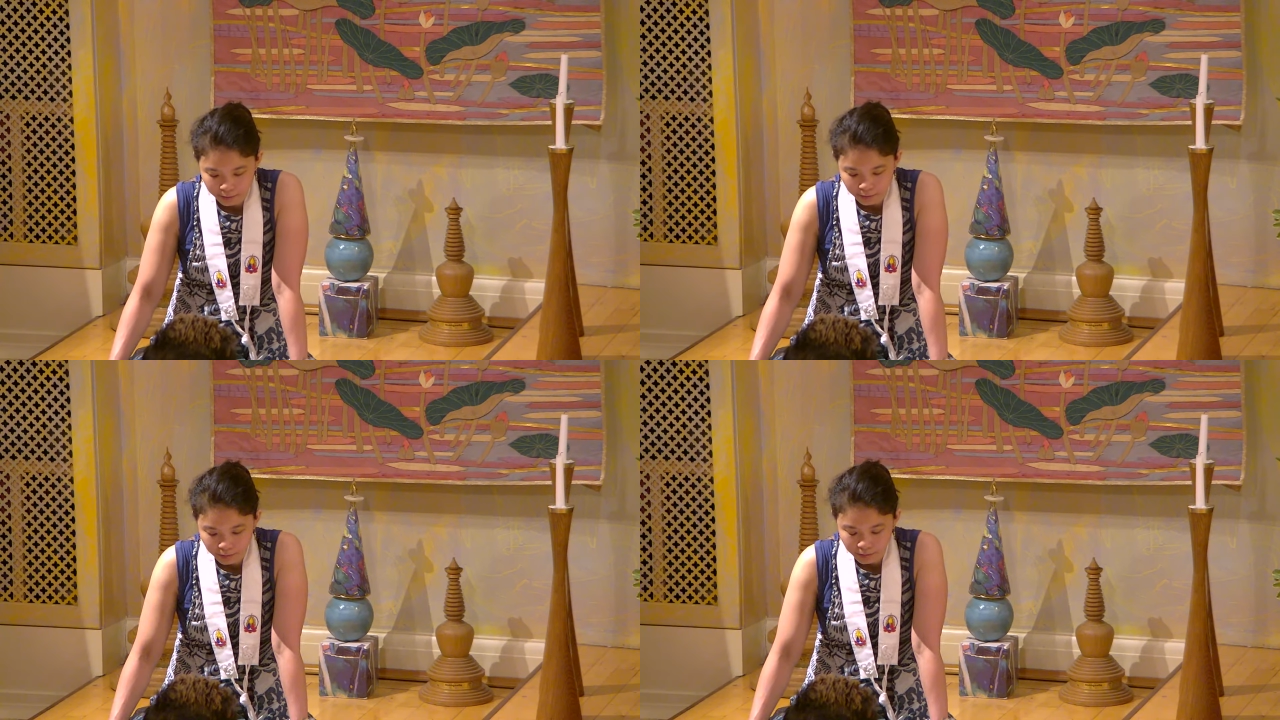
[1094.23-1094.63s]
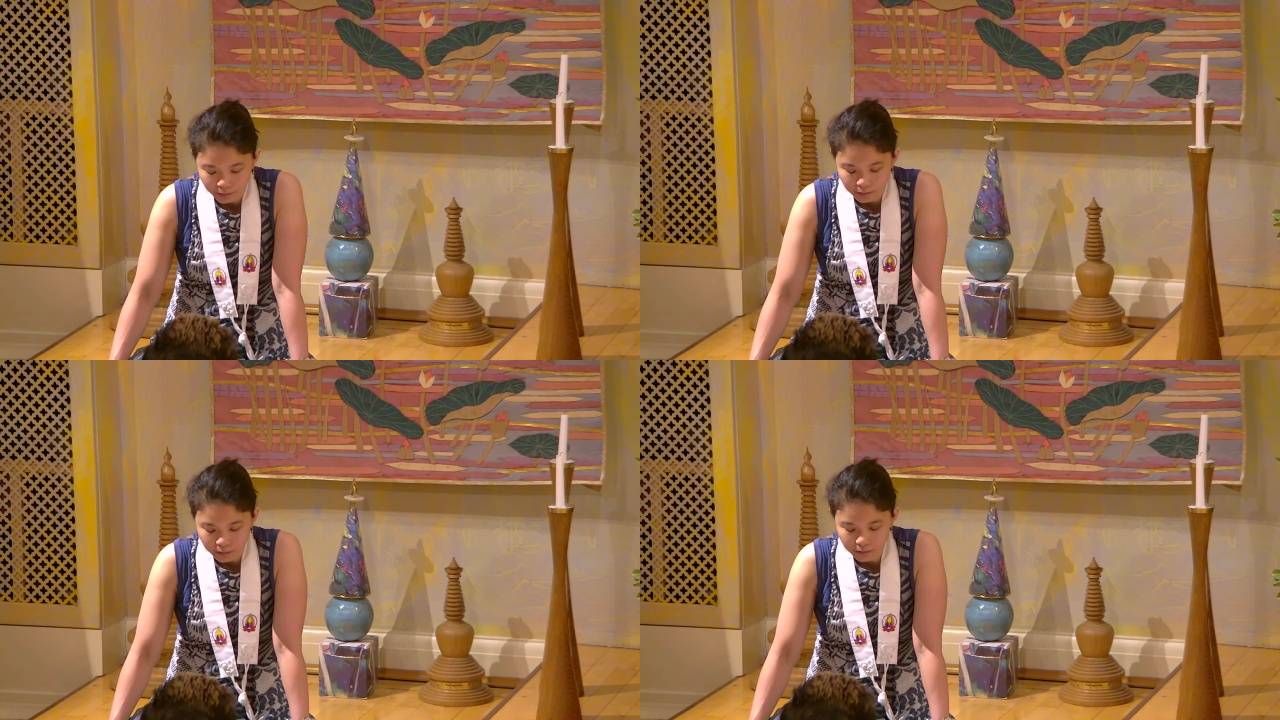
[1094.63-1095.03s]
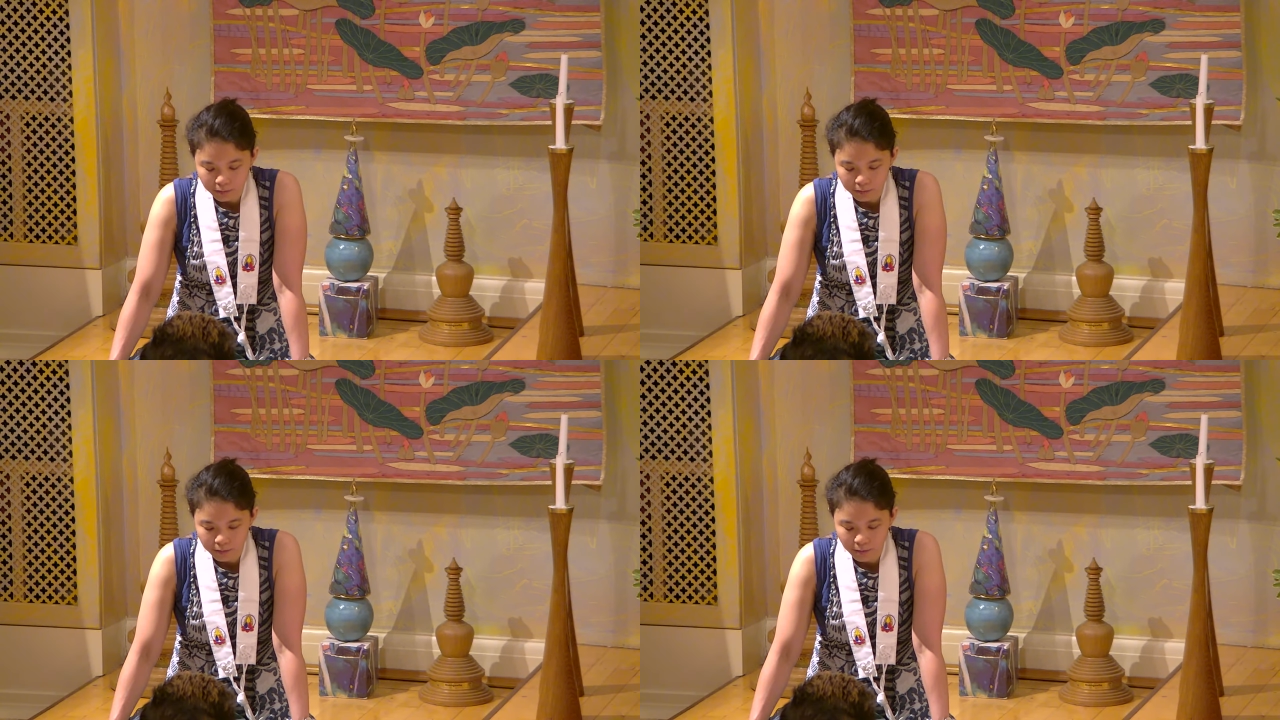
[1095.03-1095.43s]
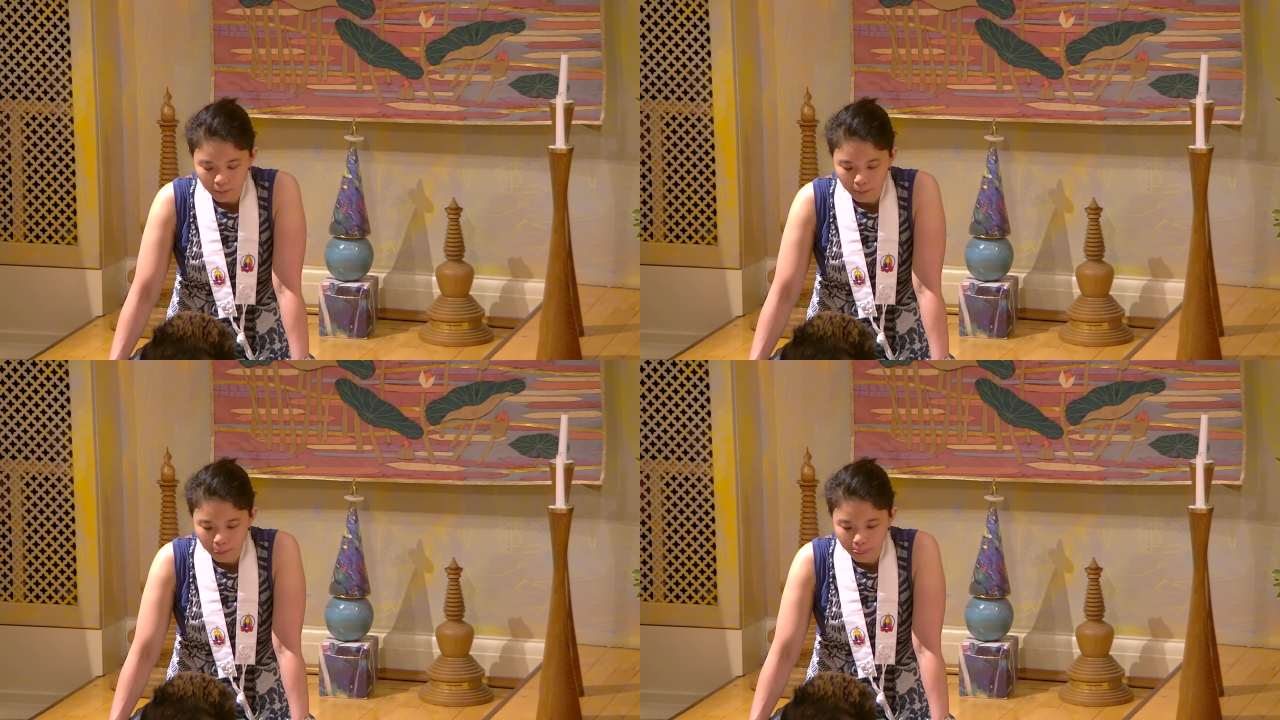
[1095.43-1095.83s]

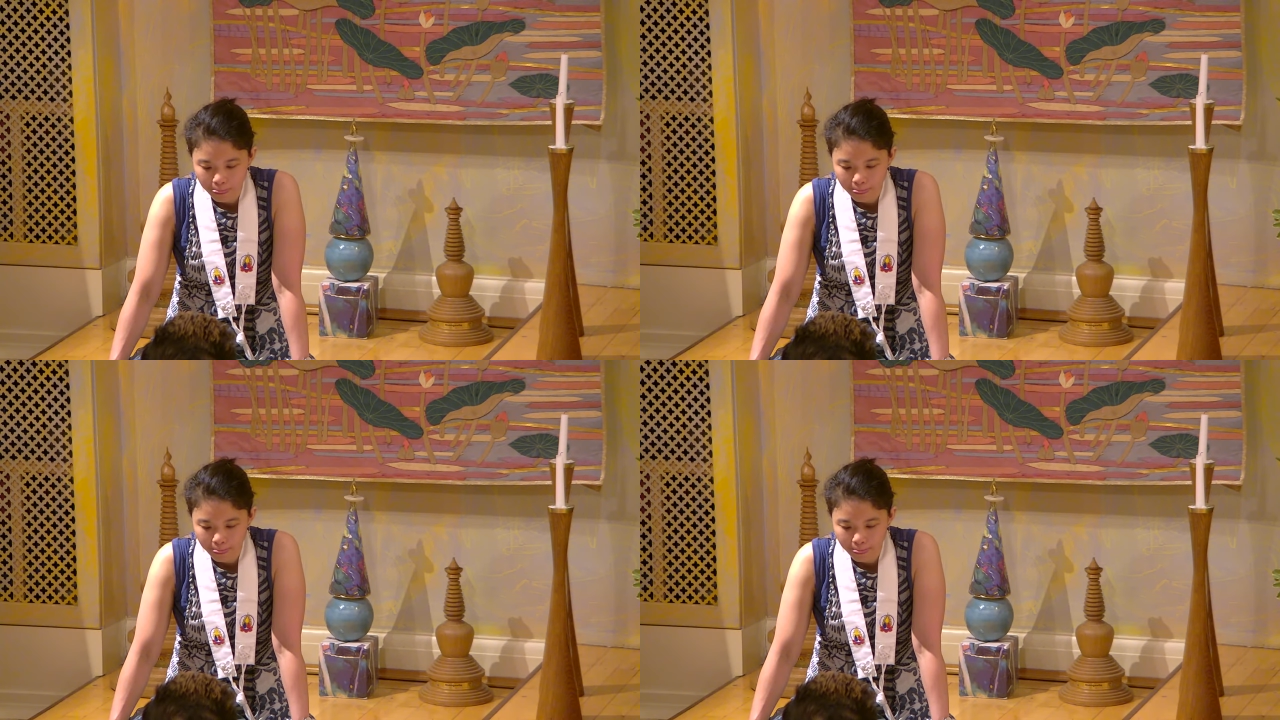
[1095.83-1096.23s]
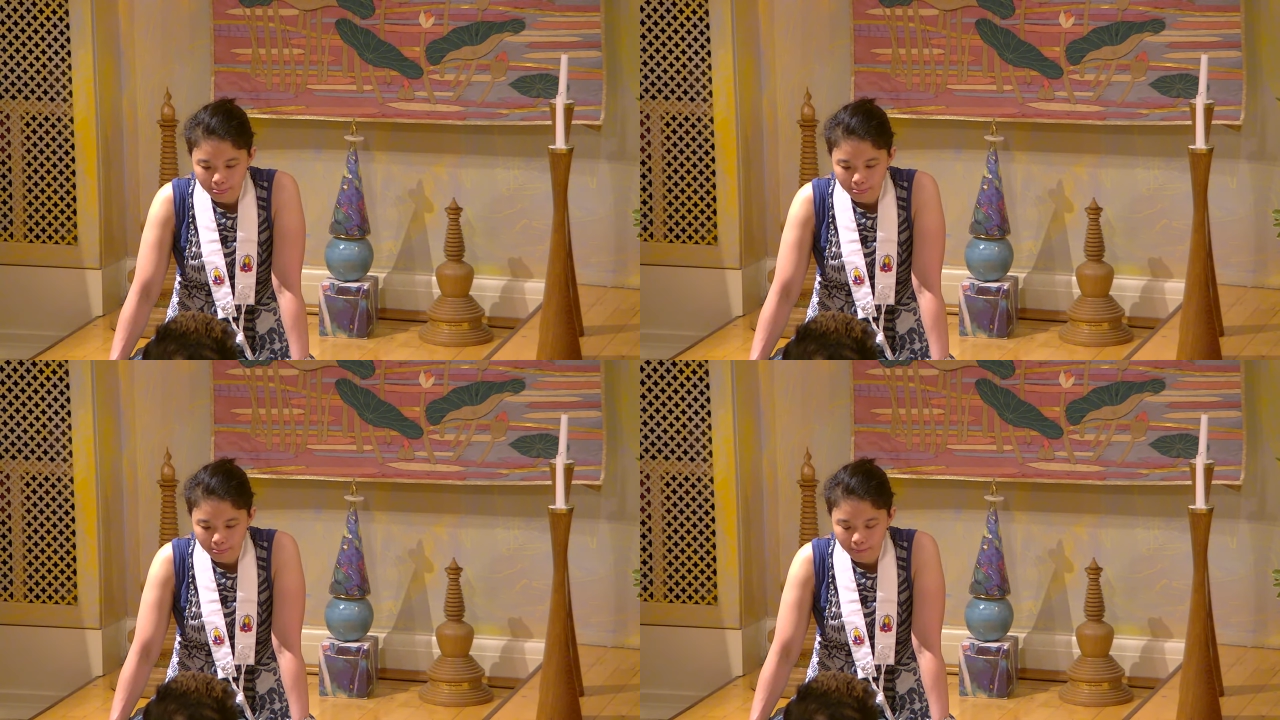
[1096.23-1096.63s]
(no one is talking)